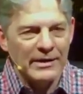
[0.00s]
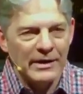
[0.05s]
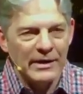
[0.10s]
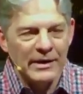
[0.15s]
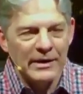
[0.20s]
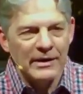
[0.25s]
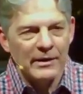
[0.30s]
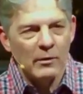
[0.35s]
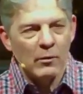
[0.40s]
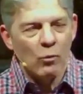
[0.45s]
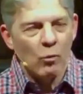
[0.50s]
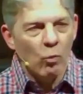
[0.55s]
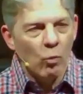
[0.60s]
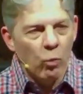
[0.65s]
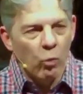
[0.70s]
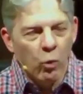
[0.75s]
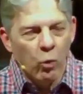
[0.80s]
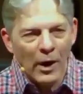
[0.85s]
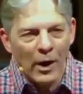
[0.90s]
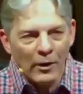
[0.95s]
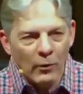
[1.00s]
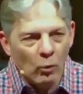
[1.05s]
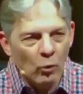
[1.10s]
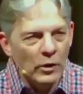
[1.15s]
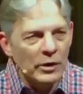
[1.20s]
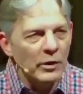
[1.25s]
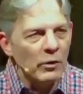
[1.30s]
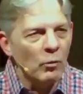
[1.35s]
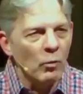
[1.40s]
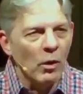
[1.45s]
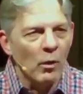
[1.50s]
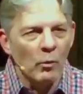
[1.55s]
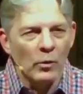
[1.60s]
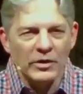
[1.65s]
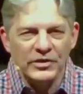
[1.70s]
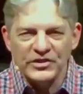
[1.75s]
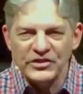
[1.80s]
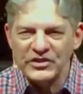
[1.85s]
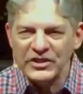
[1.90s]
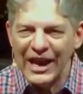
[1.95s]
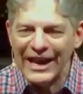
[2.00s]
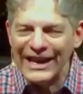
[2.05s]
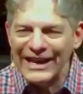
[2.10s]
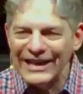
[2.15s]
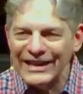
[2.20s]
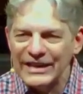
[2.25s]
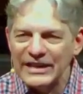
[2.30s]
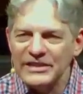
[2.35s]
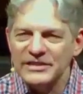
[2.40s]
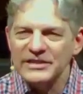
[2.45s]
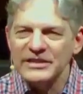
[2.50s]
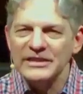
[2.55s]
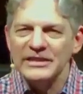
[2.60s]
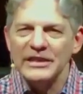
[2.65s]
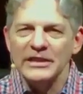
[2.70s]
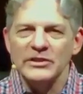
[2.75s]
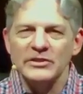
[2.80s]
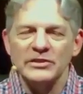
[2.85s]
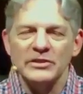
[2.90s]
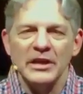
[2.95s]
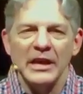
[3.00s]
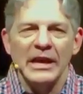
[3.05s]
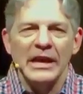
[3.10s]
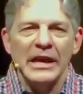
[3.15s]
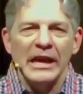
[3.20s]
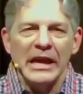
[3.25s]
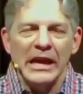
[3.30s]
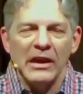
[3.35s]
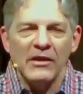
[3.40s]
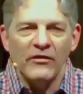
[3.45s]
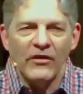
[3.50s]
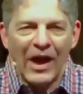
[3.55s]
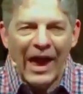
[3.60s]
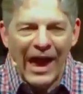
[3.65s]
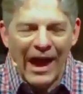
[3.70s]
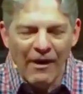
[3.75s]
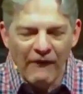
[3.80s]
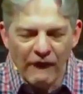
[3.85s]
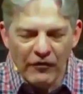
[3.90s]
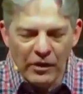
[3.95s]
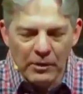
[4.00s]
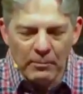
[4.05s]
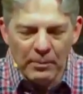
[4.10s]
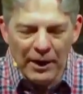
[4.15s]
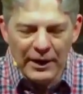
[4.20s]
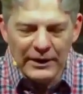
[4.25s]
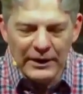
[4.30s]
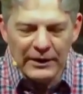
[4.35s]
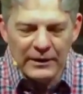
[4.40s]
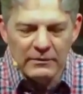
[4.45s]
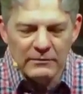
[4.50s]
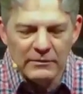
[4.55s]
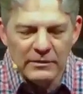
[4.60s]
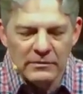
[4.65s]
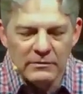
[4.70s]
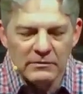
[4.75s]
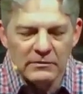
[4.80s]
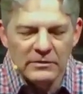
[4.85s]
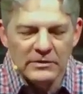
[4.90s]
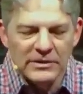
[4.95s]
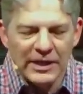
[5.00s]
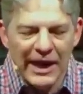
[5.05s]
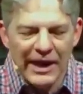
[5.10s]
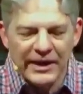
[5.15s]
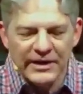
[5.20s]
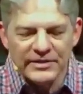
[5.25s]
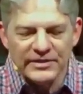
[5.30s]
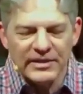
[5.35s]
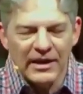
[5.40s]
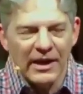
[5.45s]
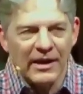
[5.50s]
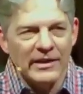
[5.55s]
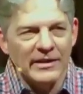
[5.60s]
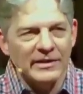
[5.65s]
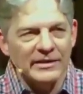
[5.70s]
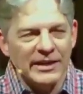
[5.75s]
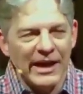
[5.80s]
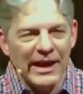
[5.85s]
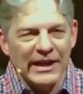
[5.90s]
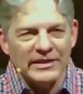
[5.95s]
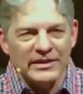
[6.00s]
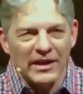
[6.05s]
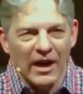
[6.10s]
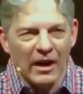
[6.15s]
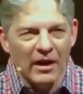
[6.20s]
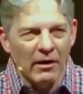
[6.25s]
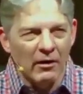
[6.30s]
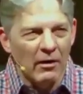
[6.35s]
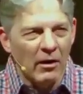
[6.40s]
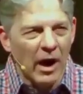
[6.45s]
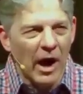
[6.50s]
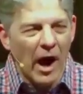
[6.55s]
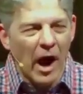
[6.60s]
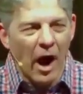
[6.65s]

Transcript: But what we're, what we're saying is, is if everybody takes, takes a,